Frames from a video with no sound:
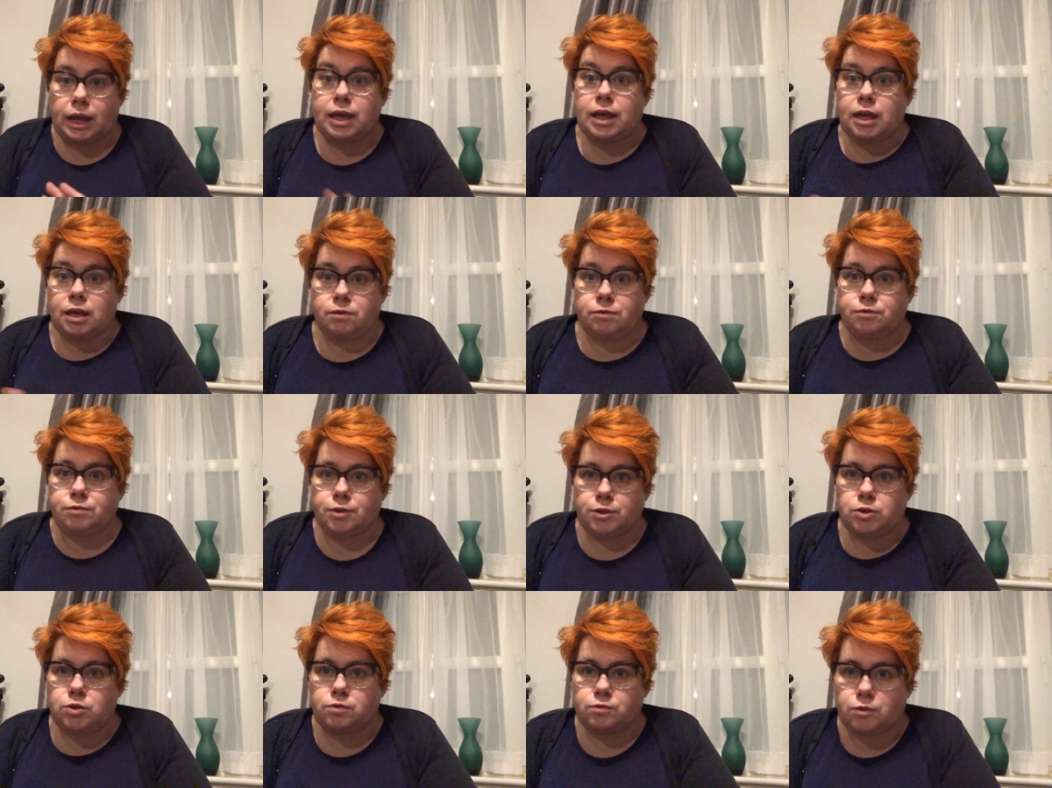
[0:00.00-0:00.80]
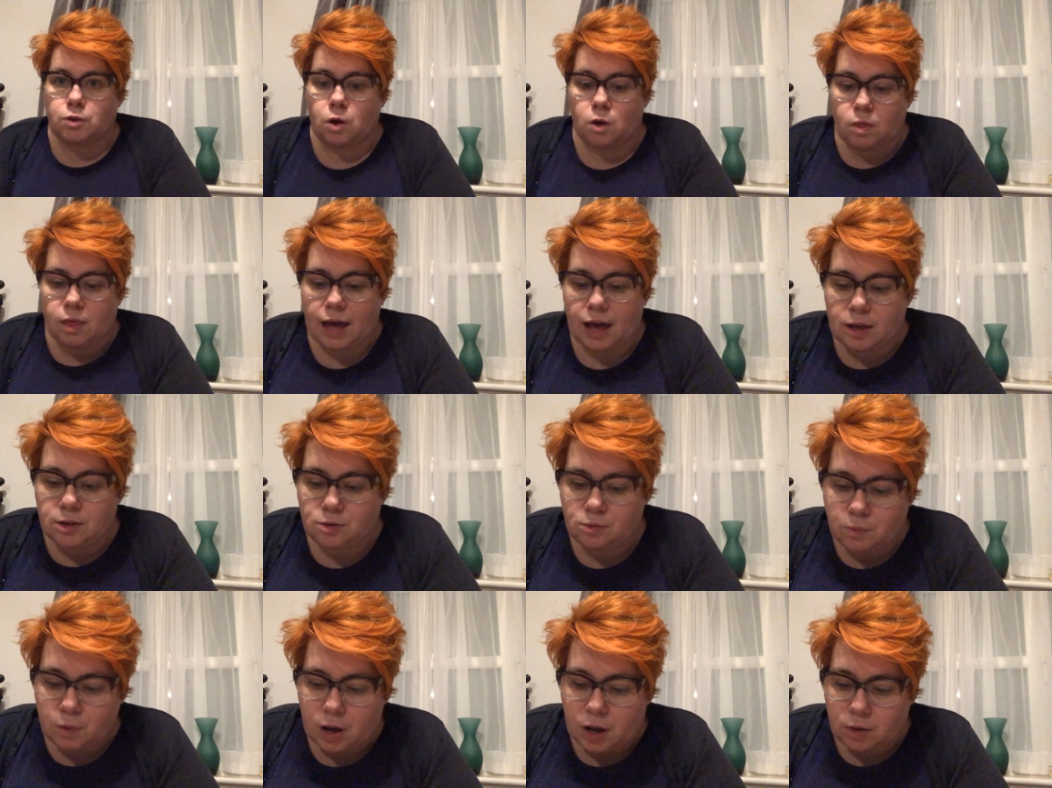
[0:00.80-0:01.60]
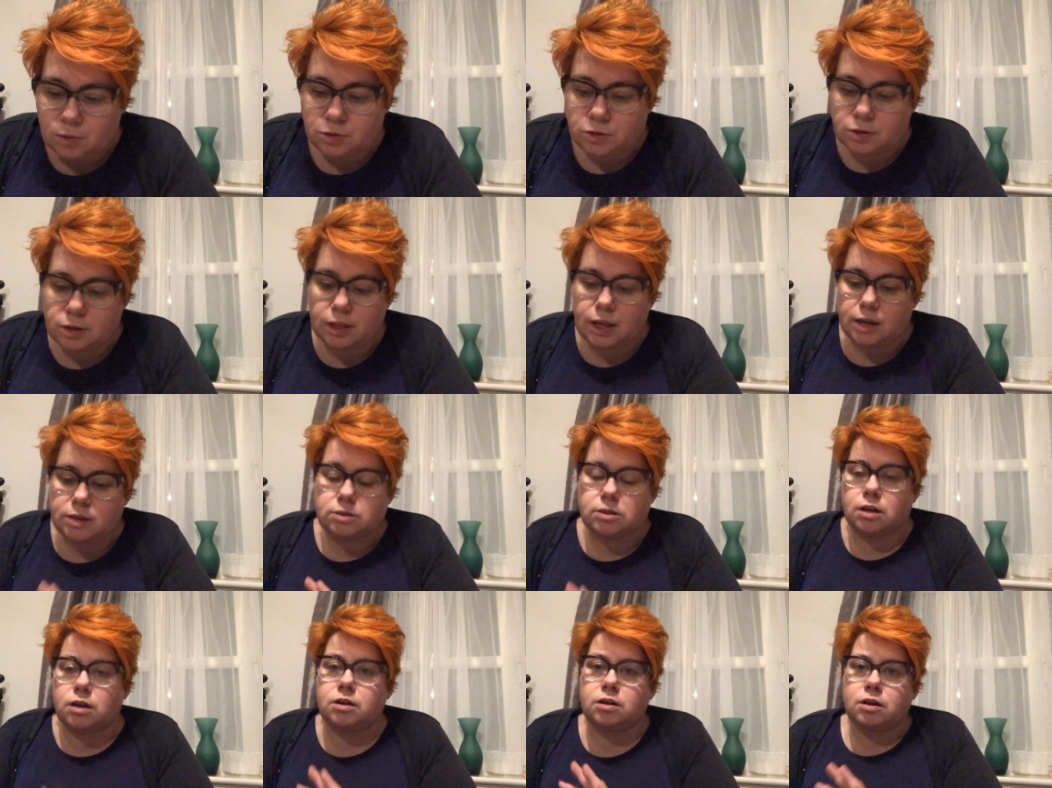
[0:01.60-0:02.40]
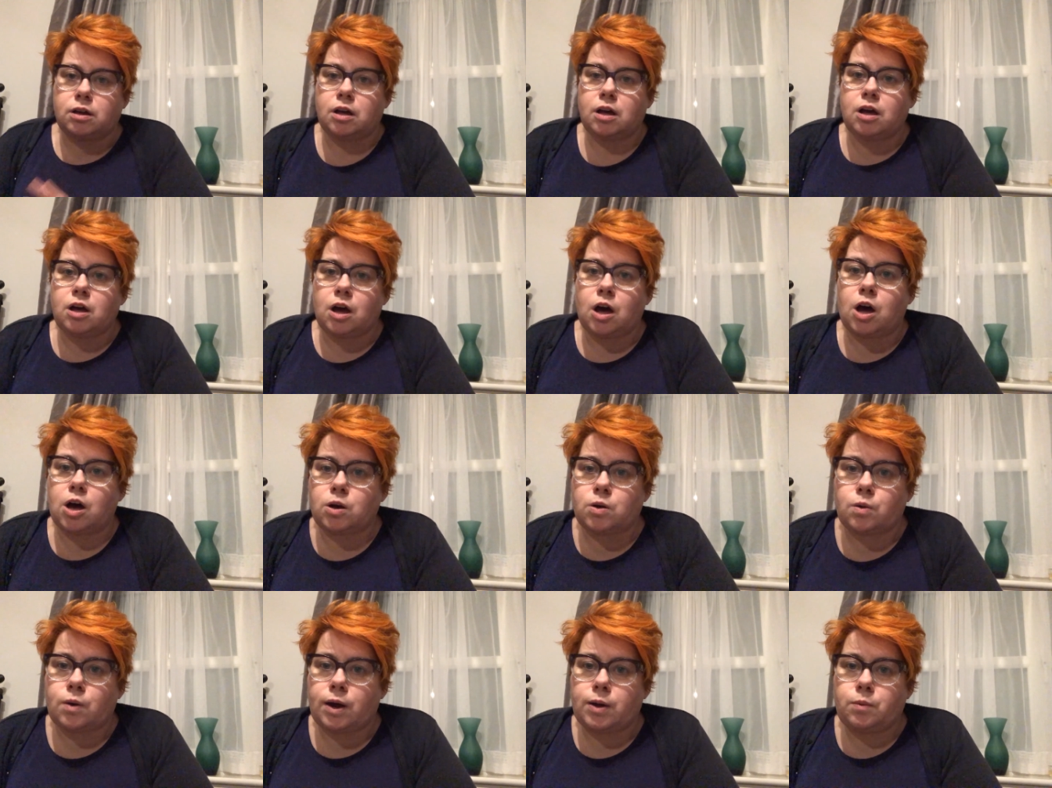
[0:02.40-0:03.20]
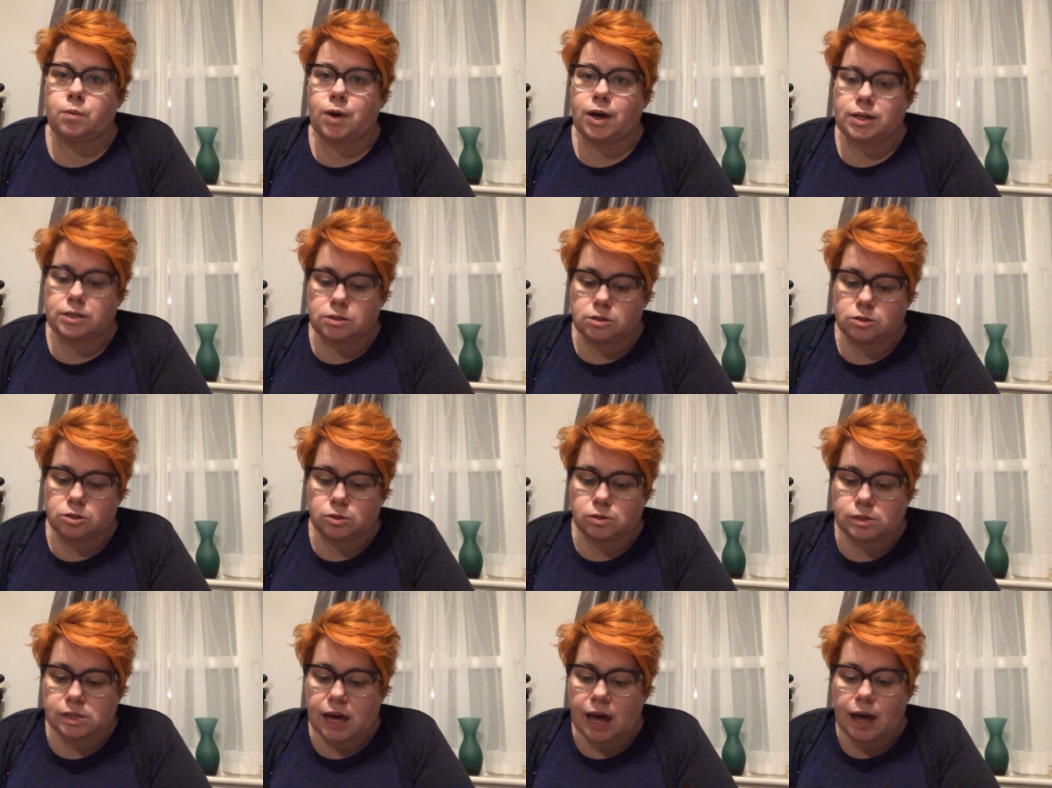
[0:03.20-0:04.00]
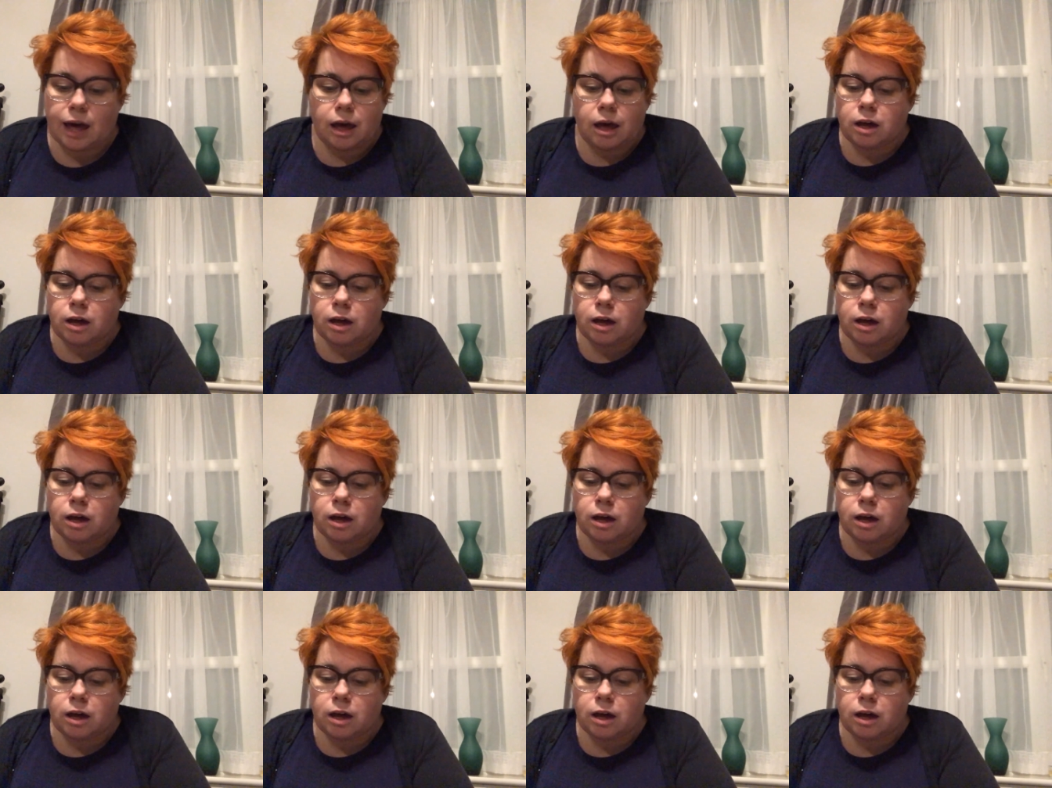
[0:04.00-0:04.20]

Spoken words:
if you've got that as well, so that's a great way to do that.